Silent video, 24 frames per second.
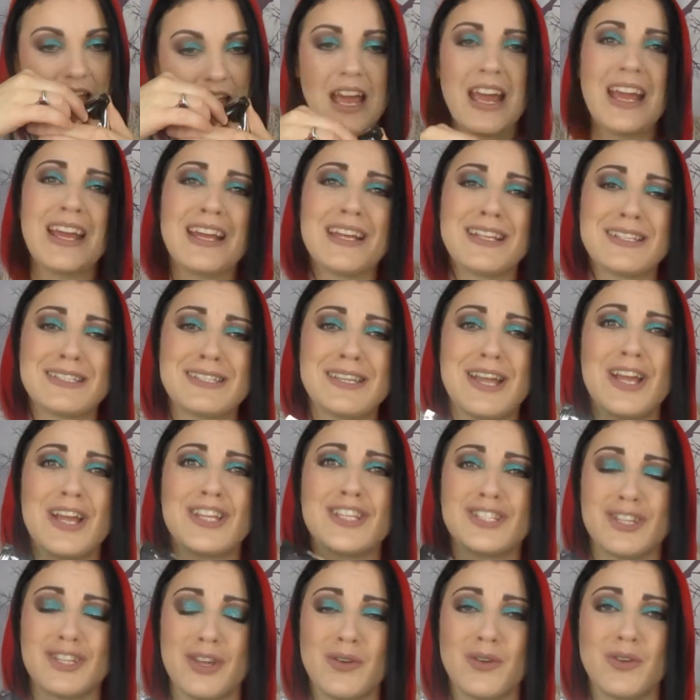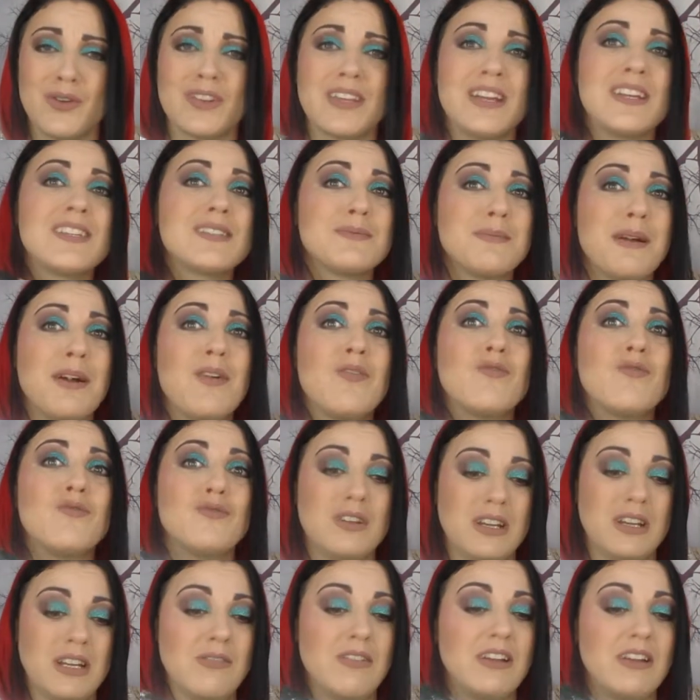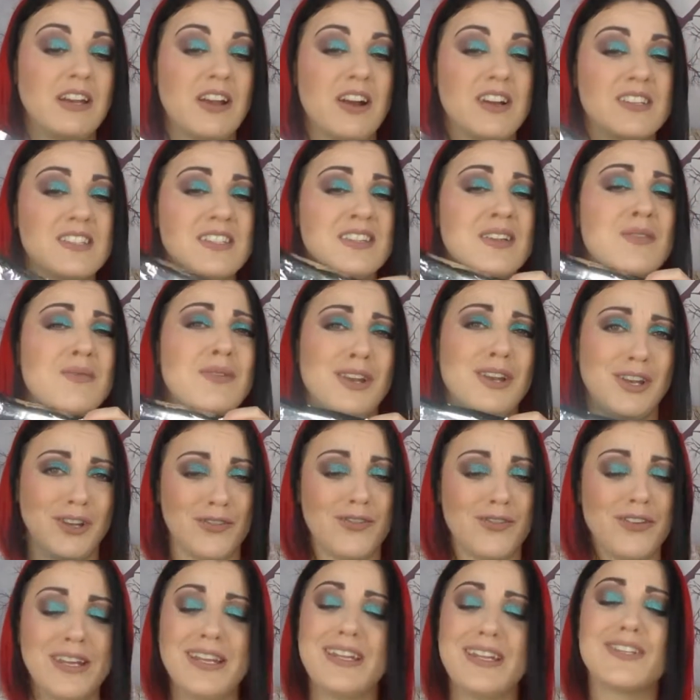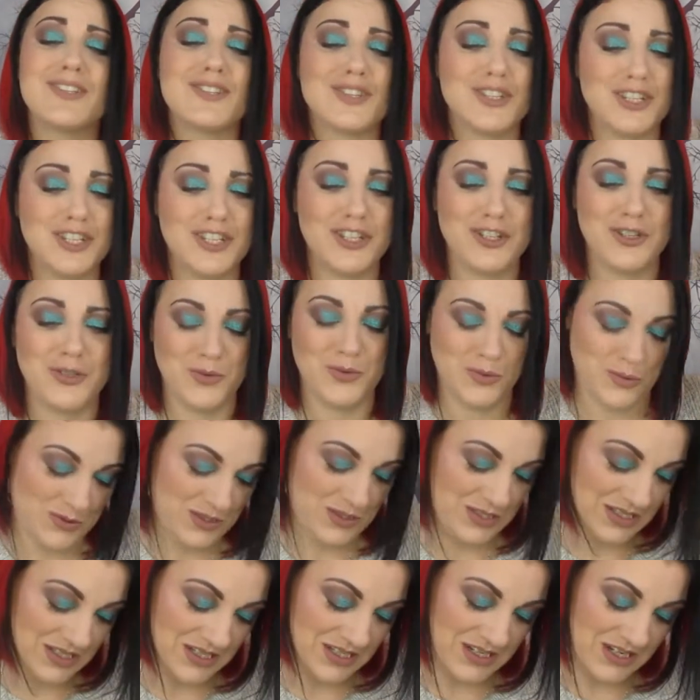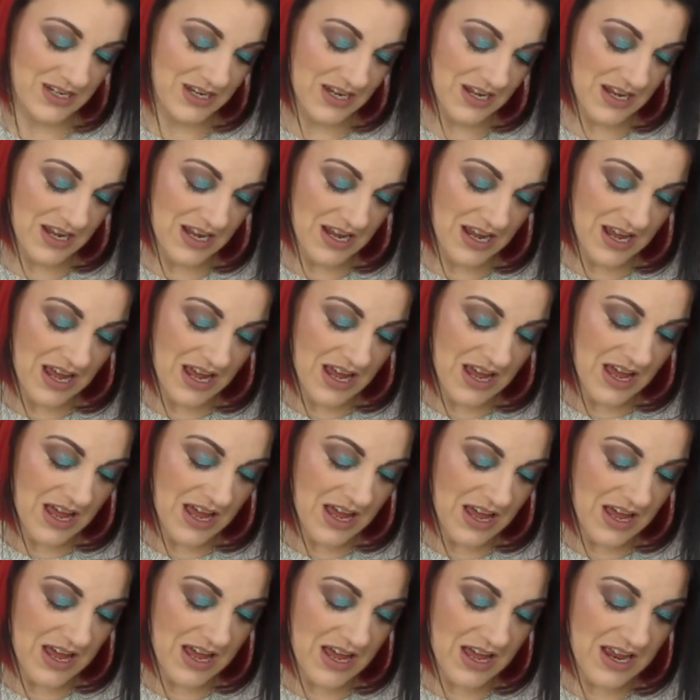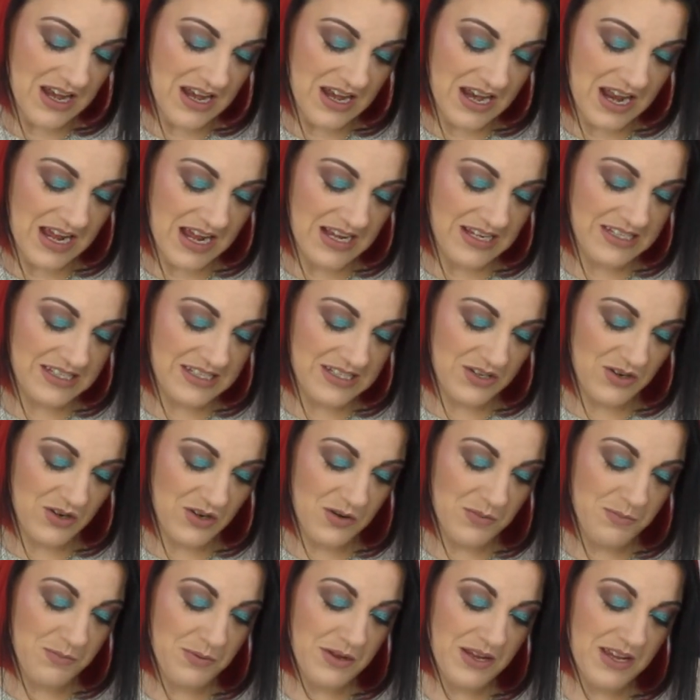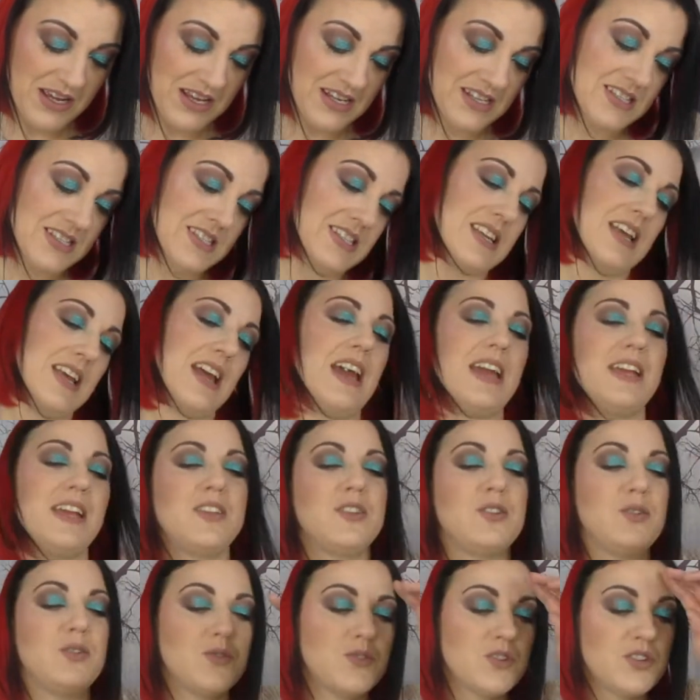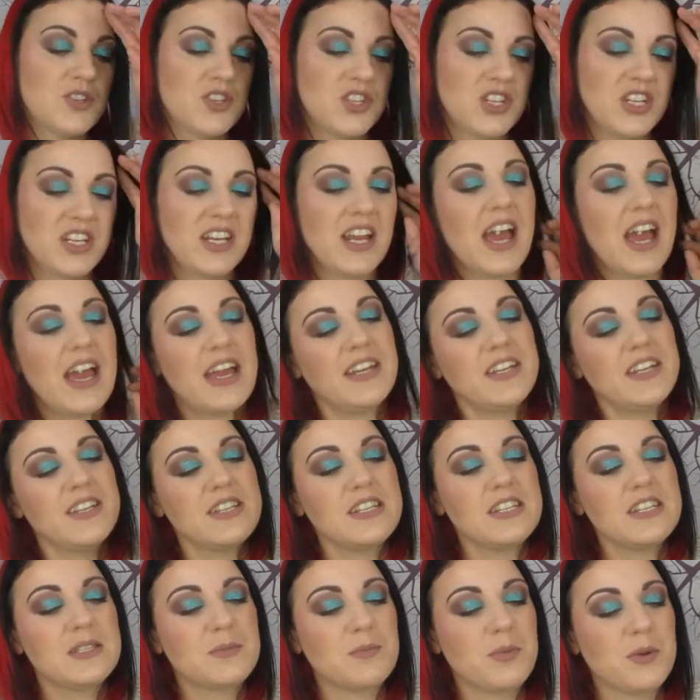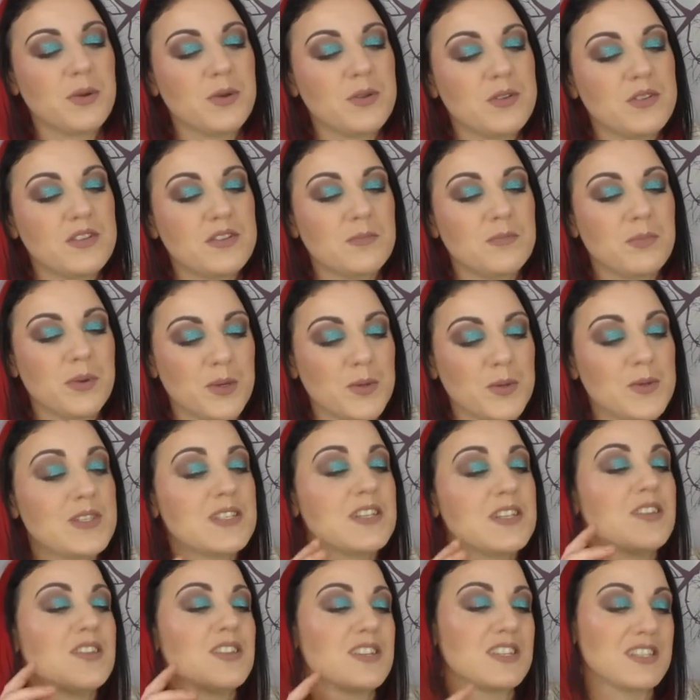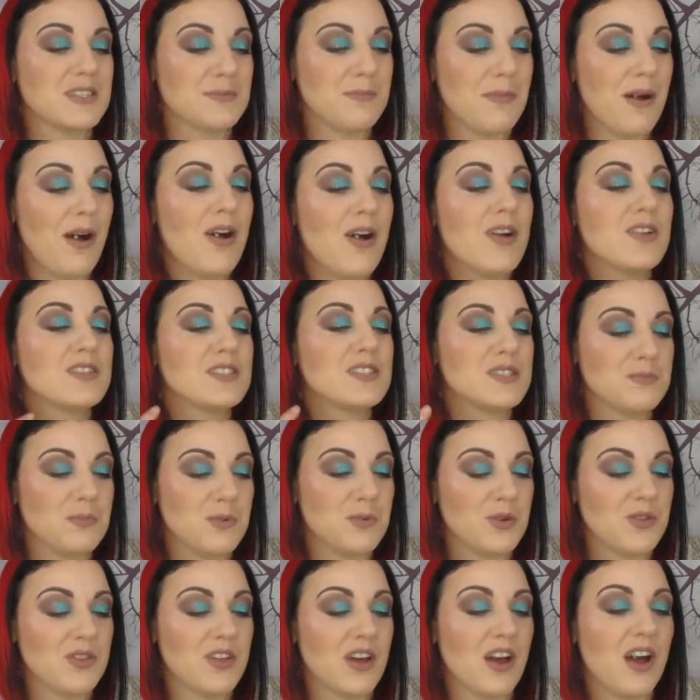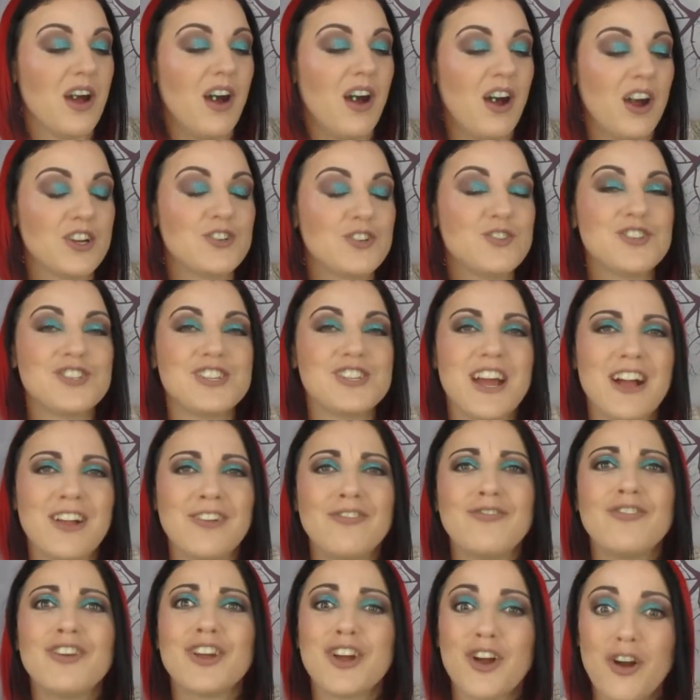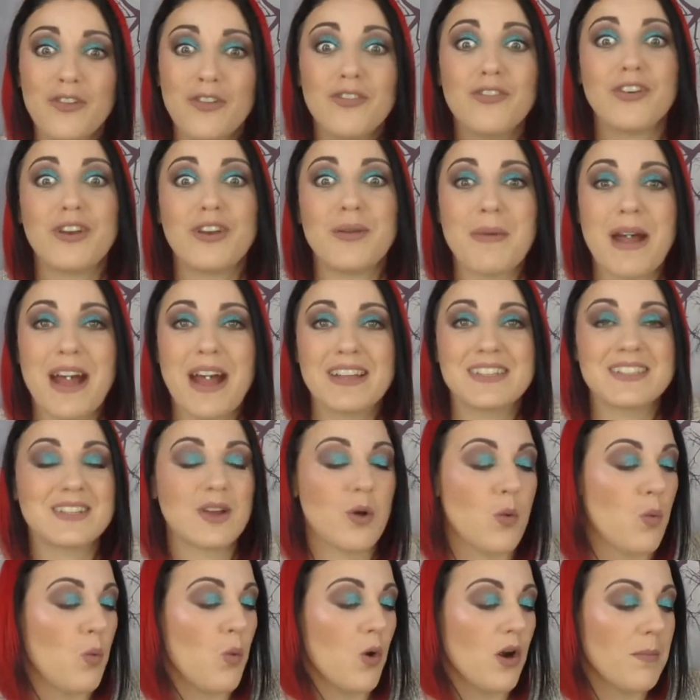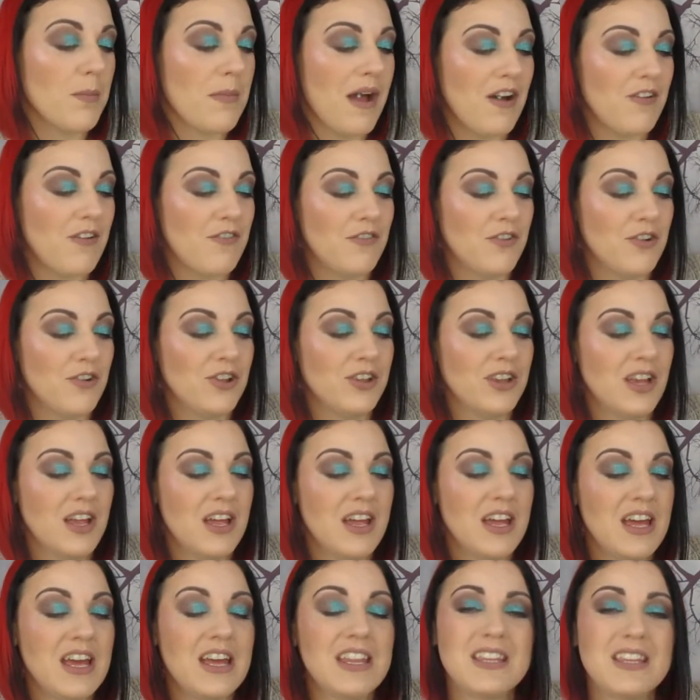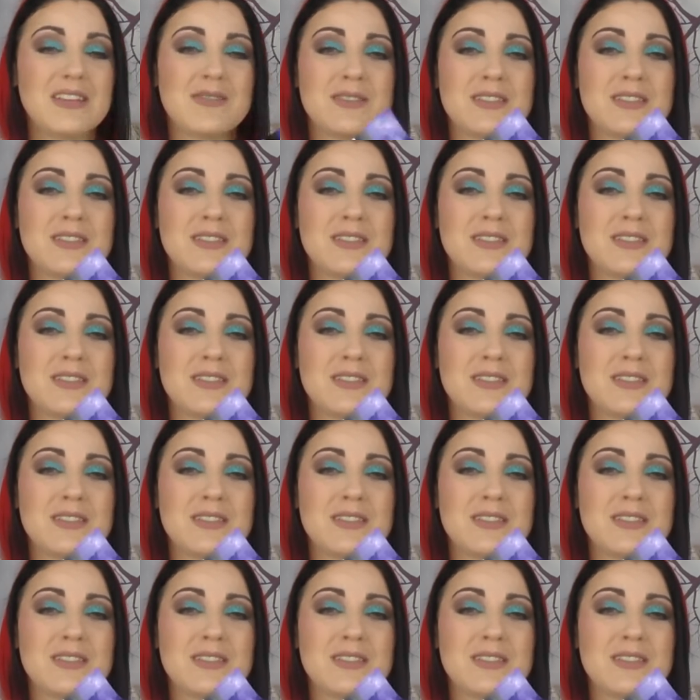It is so good. They smelt really, really nice and they were lovely to use. Next up is a Neutrogena Ageless Boost, the Smart Smoother Hydrogel Recovery Mask. What a mouthful. This